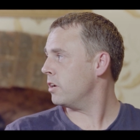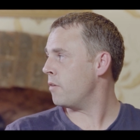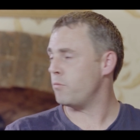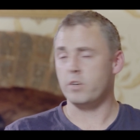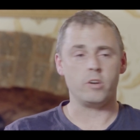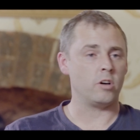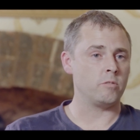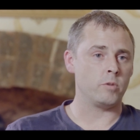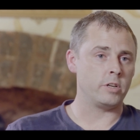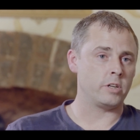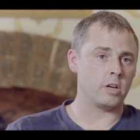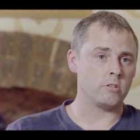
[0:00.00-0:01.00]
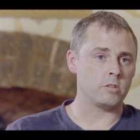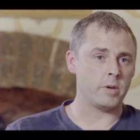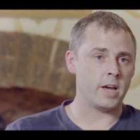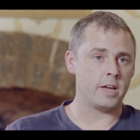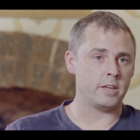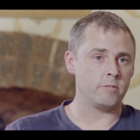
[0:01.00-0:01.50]
every night when you go to
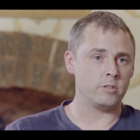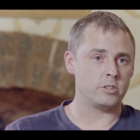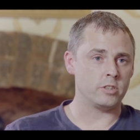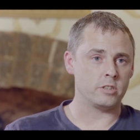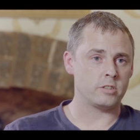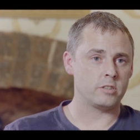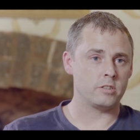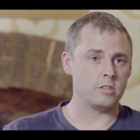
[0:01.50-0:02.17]
bed, it was just,